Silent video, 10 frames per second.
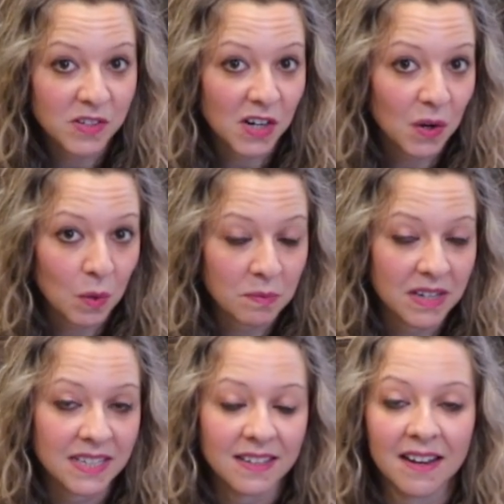which I hope
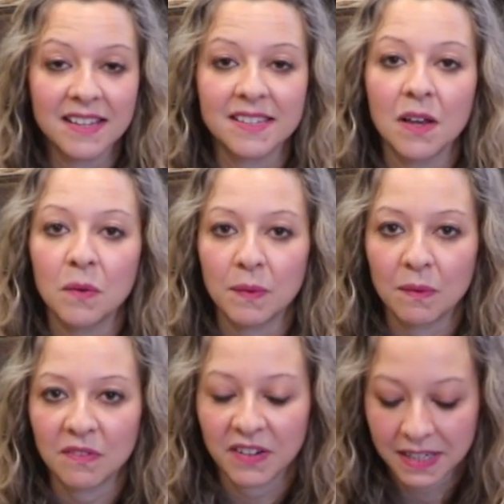that it does, we
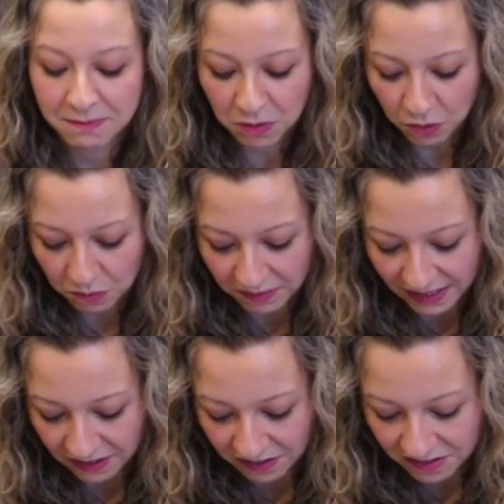will find him a home
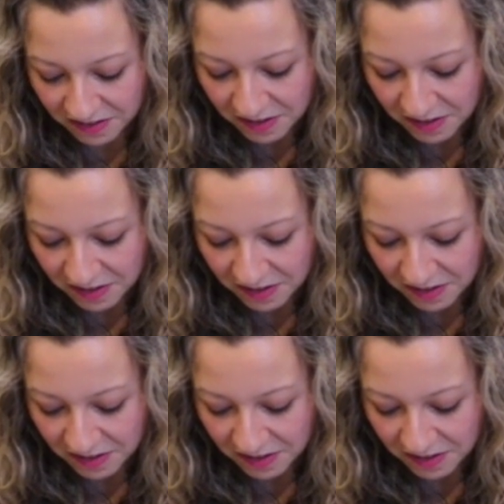later.